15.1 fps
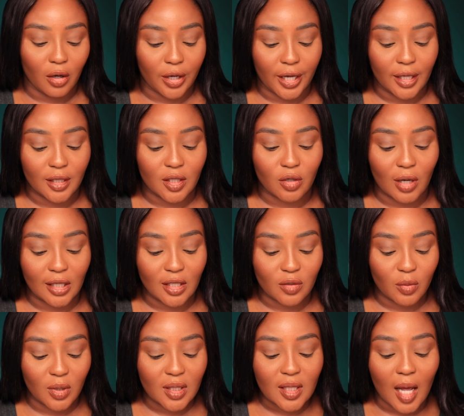Okay, so I just
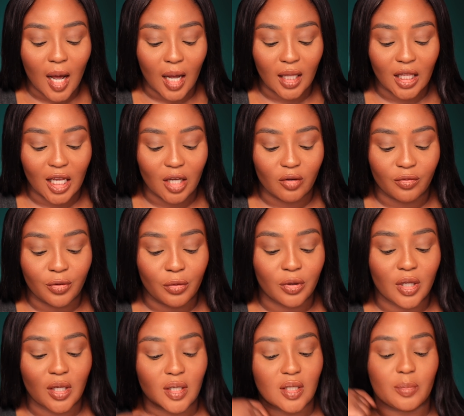wanted to highlight a few
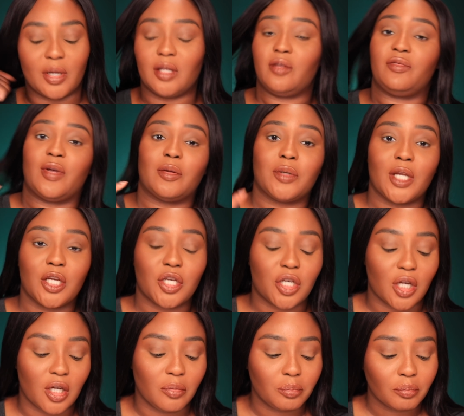things about the
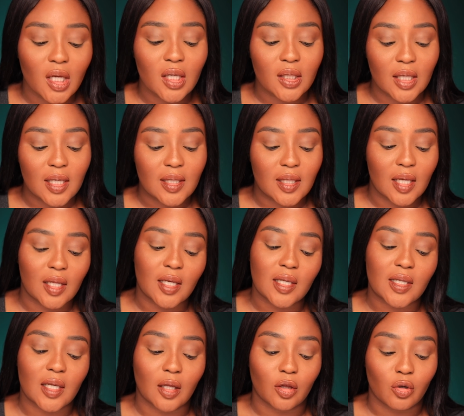foundation. It does say that
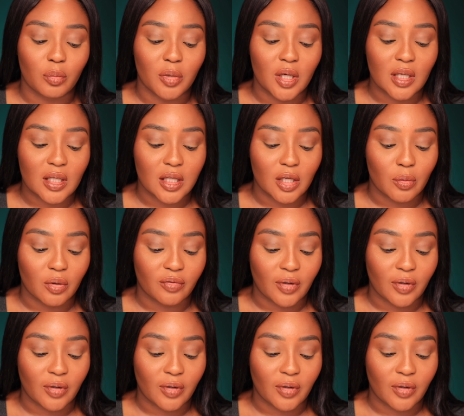it's a luminous liquid